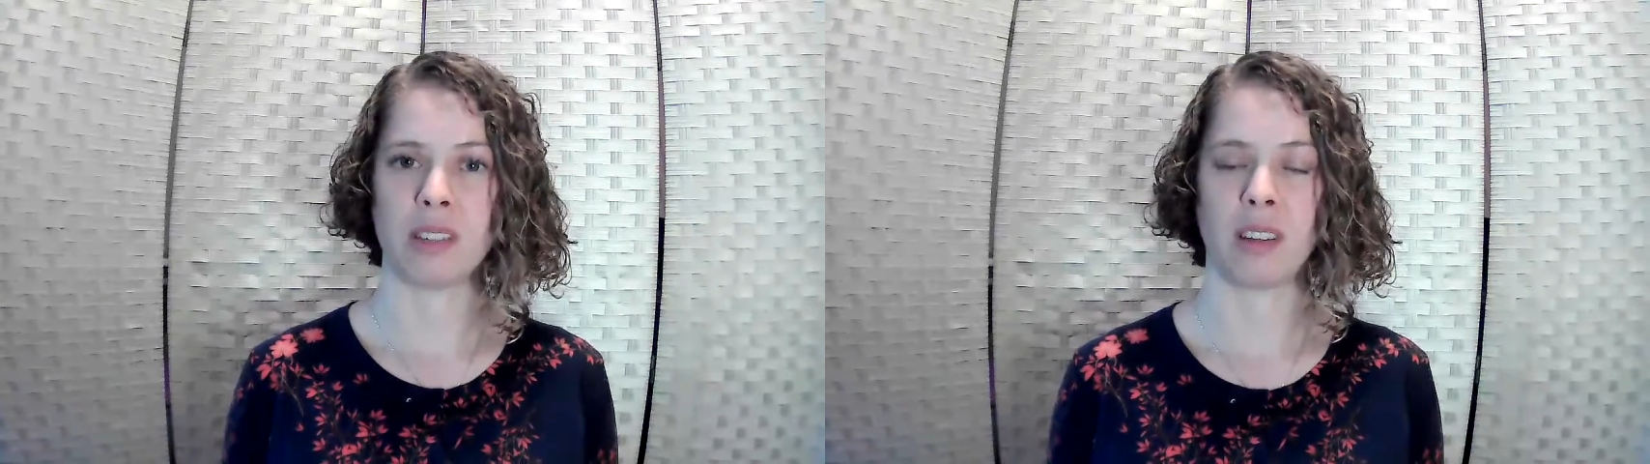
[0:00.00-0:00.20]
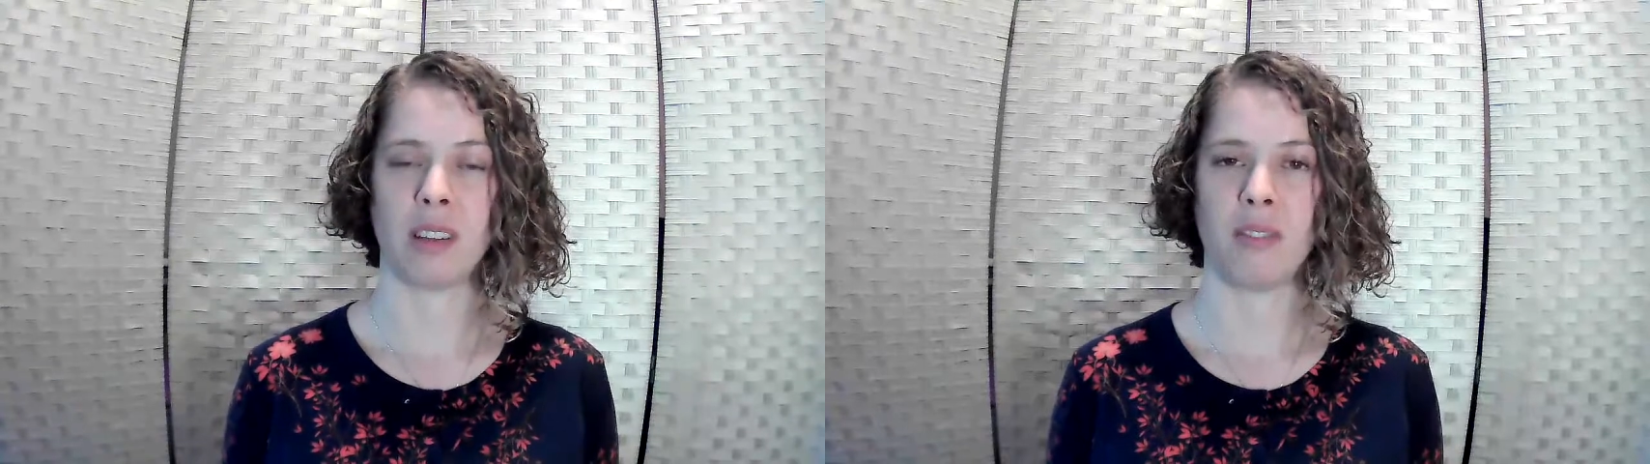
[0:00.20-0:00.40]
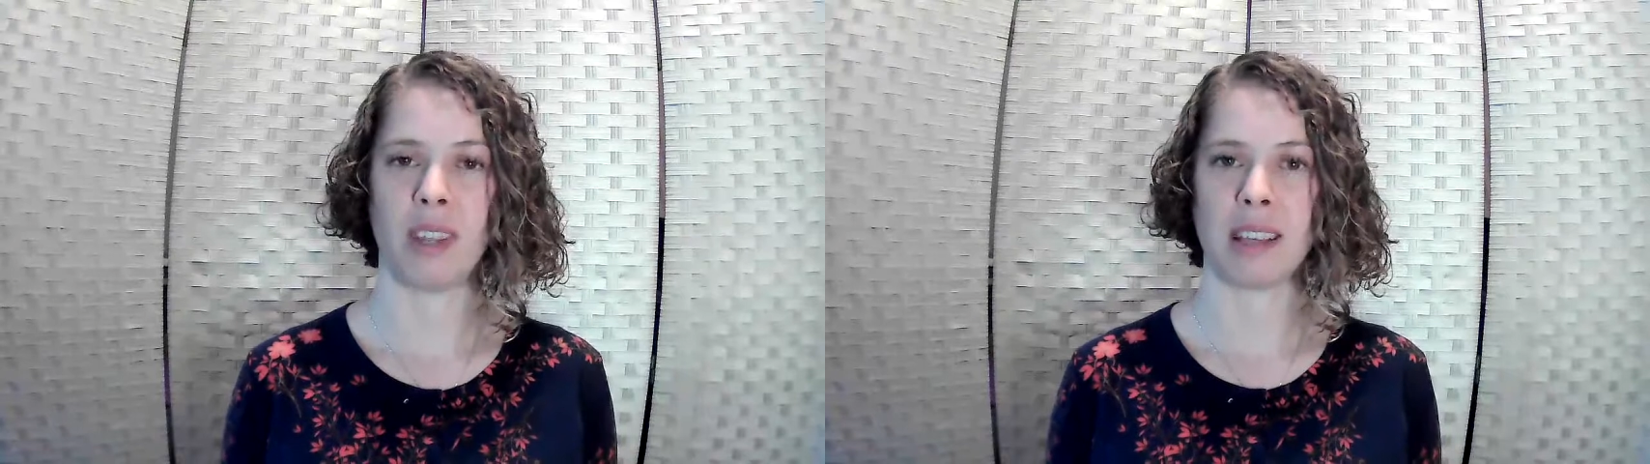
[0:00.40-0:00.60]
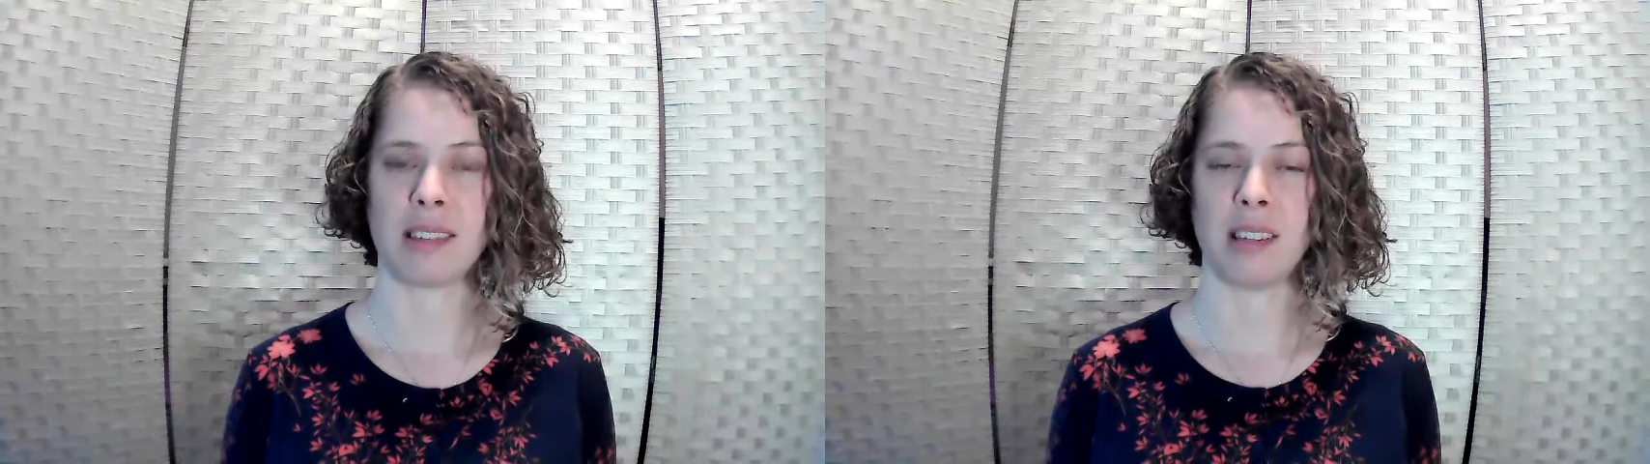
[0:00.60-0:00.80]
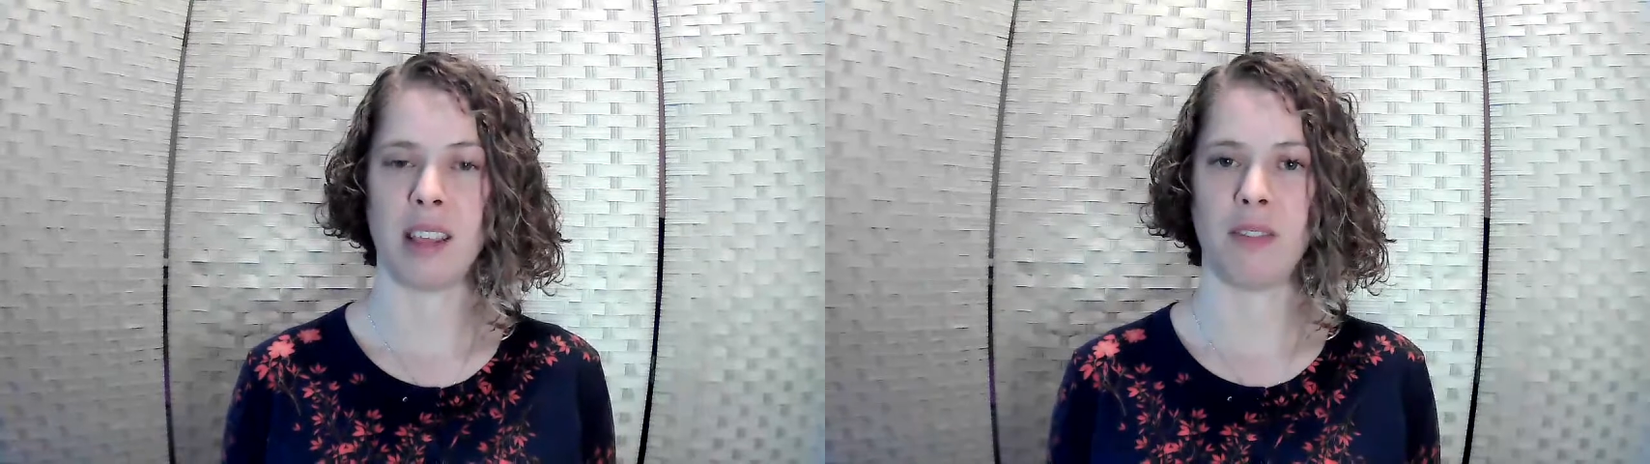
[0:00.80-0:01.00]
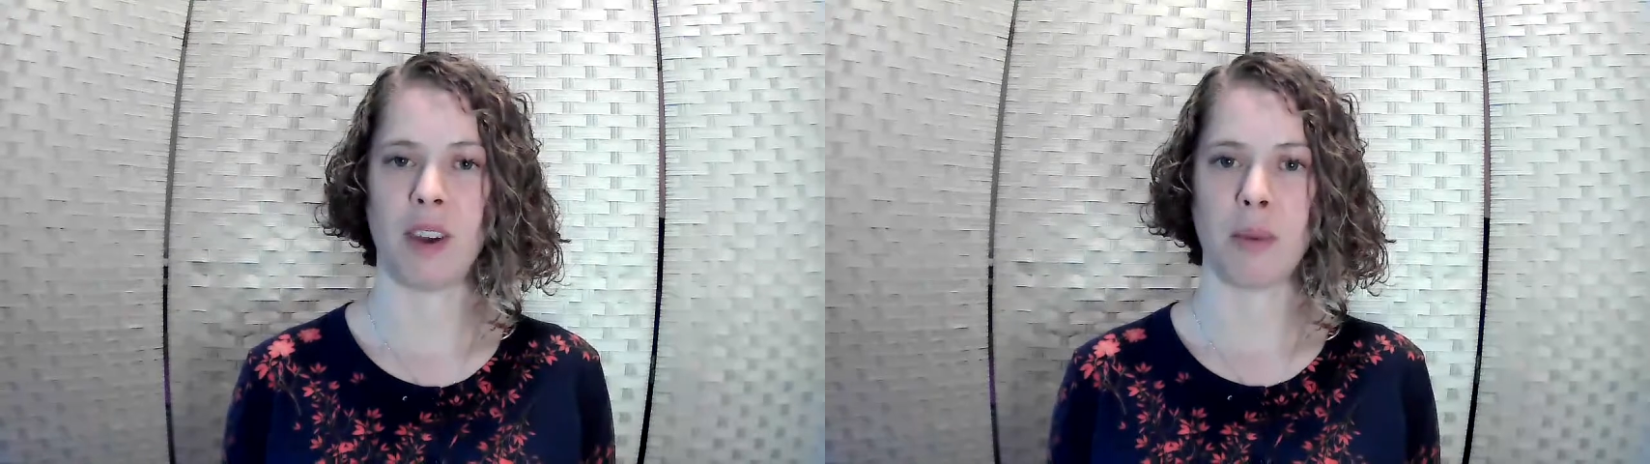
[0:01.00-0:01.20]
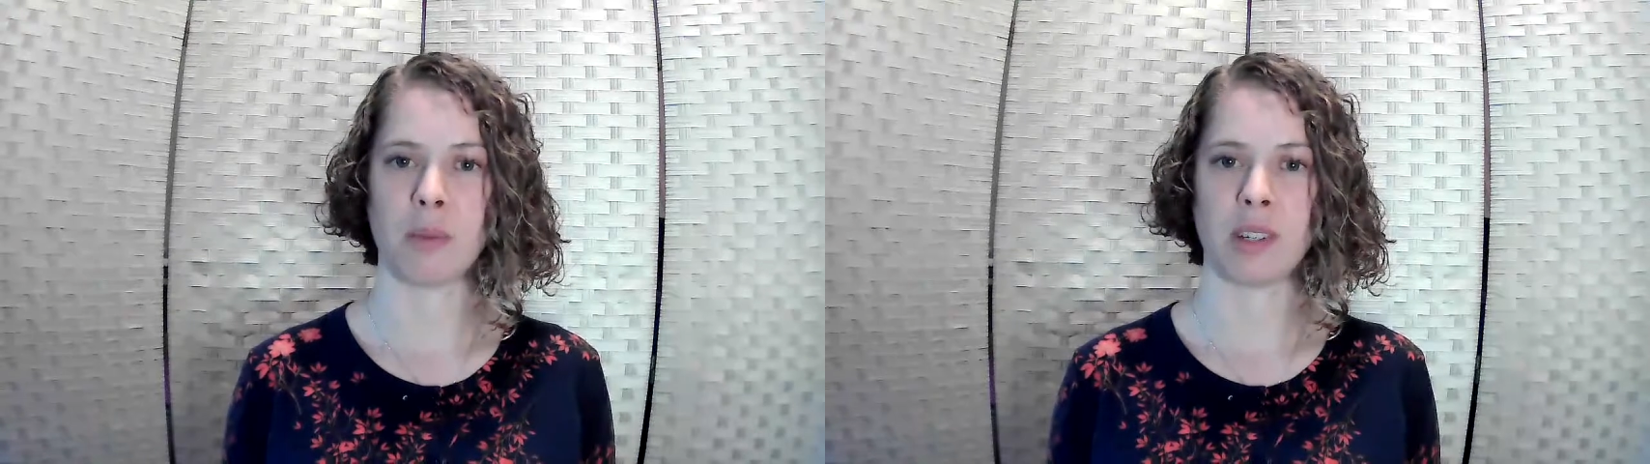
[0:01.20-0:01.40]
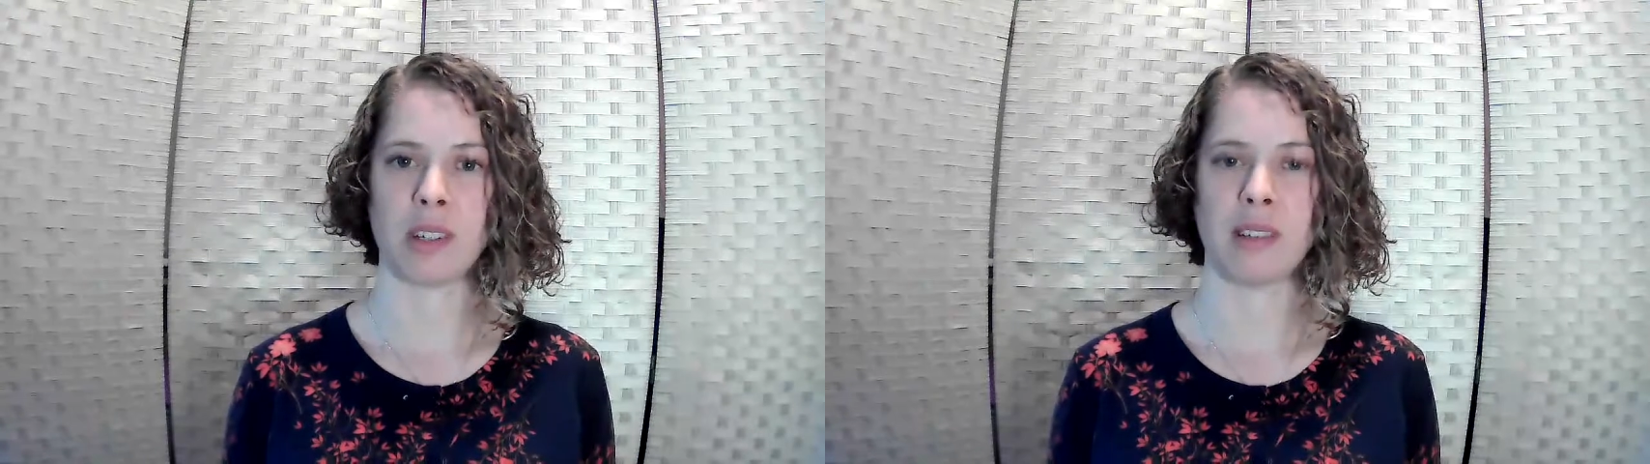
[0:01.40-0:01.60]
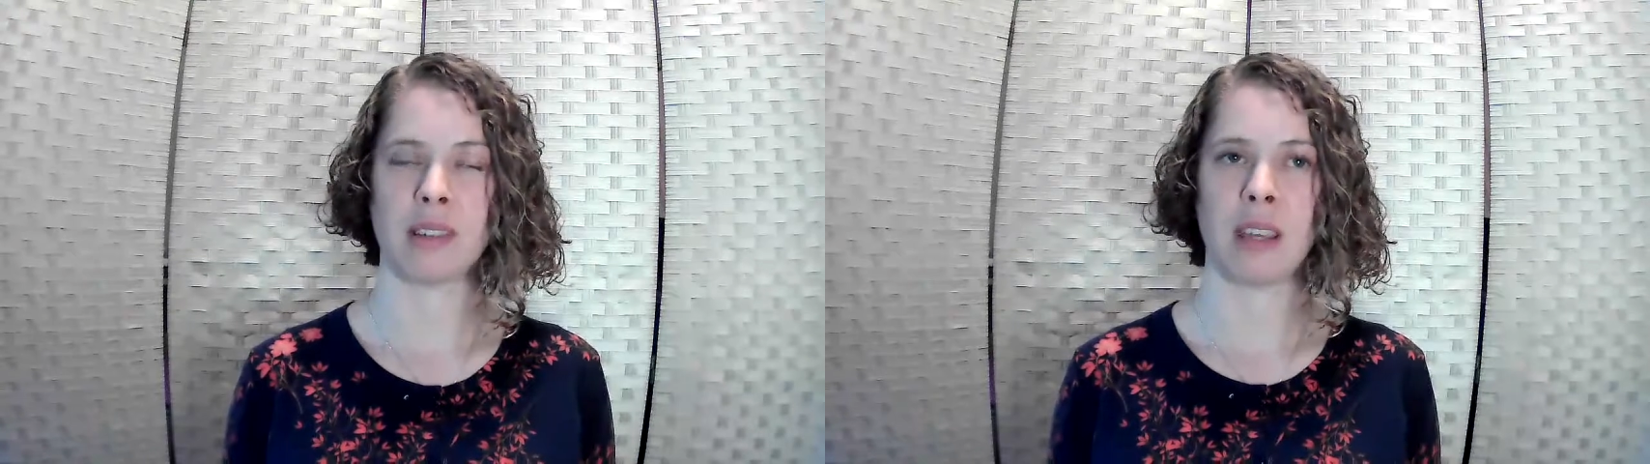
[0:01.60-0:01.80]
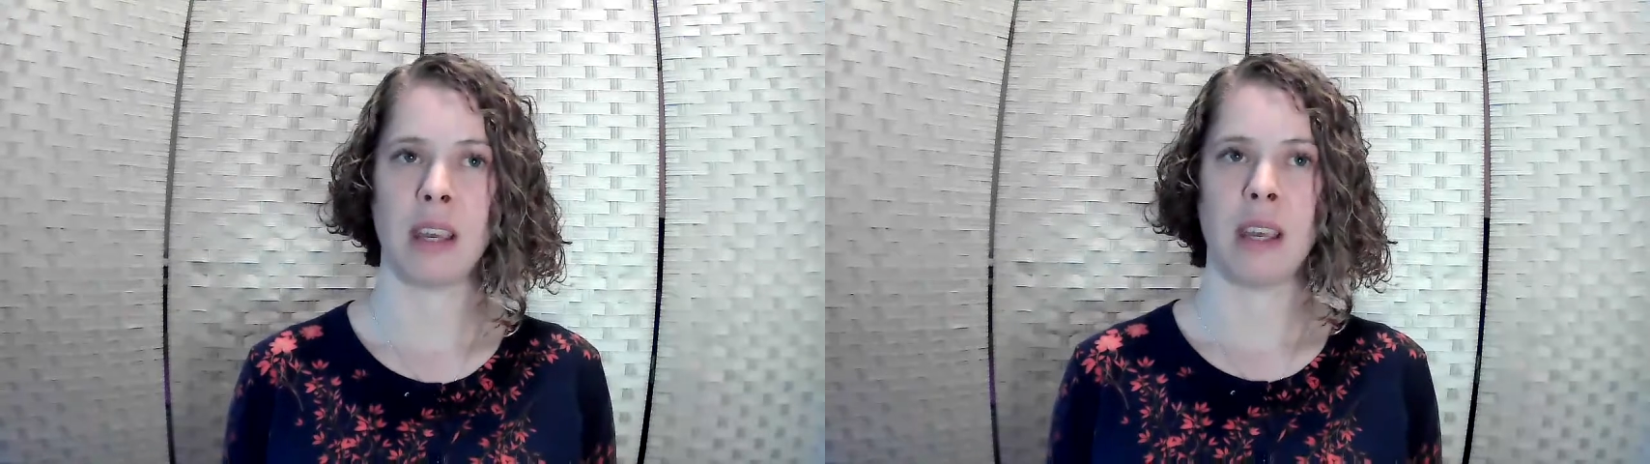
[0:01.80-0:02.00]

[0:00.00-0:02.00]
Young Living has a lot of options.